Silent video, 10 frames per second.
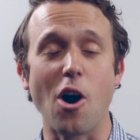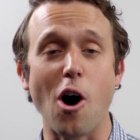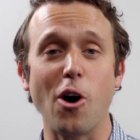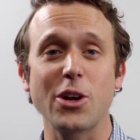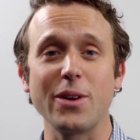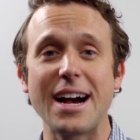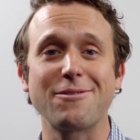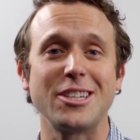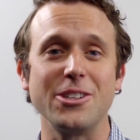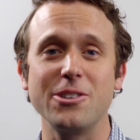All you would have
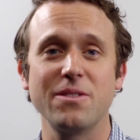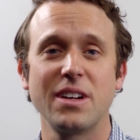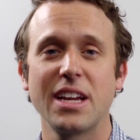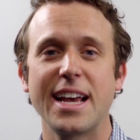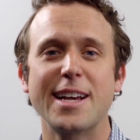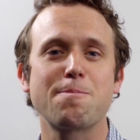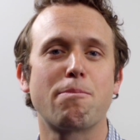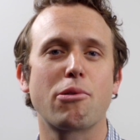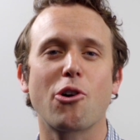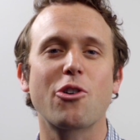to do is
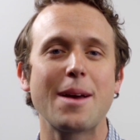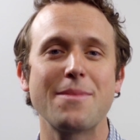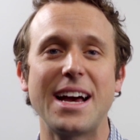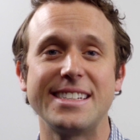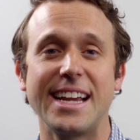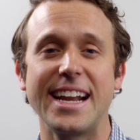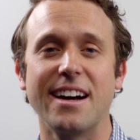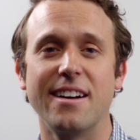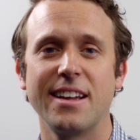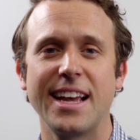program that
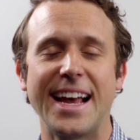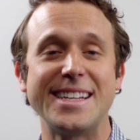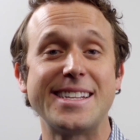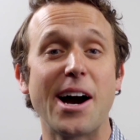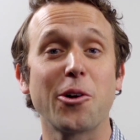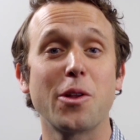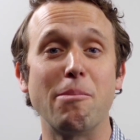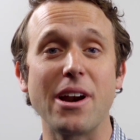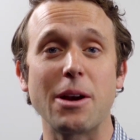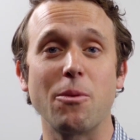data and tell the
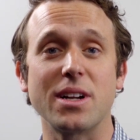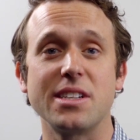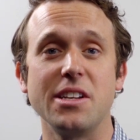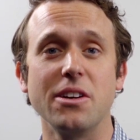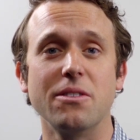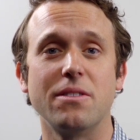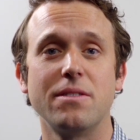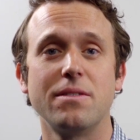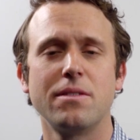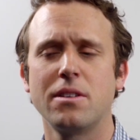brain what to do.
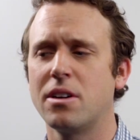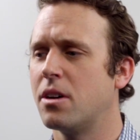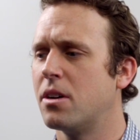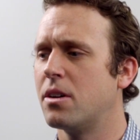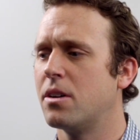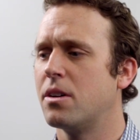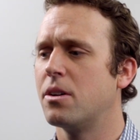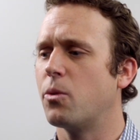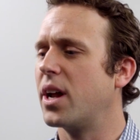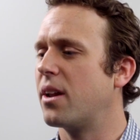Oh my.
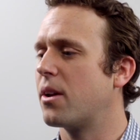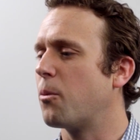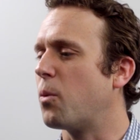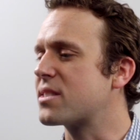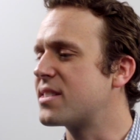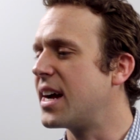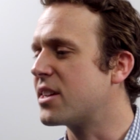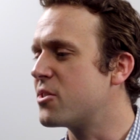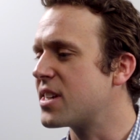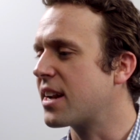What's
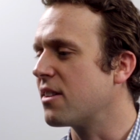that you said,